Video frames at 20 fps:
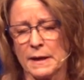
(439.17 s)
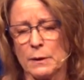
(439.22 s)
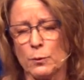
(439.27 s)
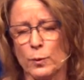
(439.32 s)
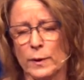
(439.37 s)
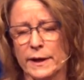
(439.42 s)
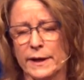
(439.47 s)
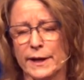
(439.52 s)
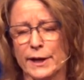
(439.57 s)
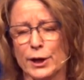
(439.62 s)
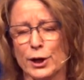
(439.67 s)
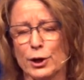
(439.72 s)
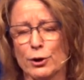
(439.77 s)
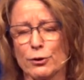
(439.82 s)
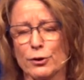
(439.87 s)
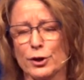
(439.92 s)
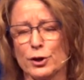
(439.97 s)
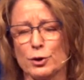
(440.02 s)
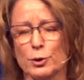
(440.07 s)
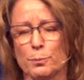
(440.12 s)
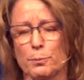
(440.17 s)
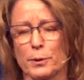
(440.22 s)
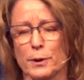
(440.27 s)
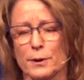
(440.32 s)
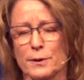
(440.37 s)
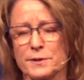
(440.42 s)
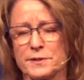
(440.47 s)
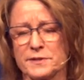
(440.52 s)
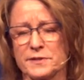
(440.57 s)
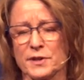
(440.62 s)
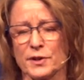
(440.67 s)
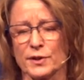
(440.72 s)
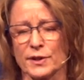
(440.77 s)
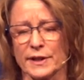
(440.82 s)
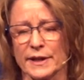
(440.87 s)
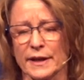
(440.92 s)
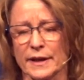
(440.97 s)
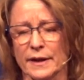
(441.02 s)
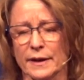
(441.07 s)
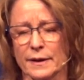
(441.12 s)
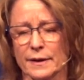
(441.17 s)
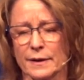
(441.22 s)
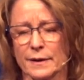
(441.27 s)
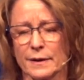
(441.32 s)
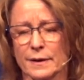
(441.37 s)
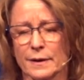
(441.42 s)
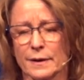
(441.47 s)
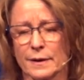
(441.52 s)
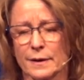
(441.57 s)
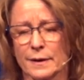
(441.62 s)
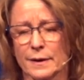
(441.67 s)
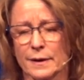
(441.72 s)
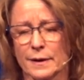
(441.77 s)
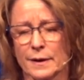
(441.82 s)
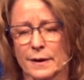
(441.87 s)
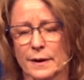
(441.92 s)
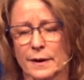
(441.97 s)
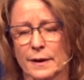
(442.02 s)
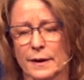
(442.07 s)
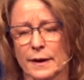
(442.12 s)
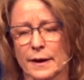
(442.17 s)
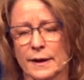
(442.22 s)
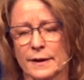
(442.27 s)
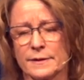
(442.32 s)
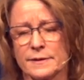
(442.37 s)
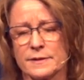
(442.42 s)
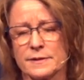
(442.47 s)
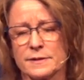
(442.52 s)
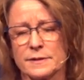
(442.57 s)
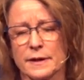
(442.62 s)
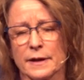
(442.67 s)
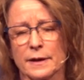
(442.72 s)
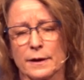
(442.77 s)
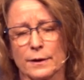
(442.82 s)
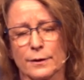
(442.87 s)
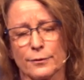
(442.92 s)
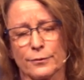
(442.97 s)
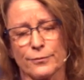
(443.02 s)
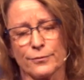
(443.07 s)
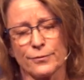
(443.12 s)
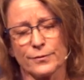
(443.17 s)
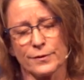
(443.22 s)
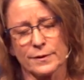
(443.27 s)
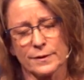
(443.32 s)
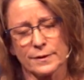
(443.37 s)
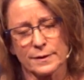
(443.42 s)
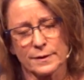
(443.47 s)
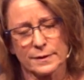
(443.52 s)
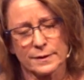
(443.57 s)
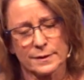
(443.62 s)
May we hear you personally instead of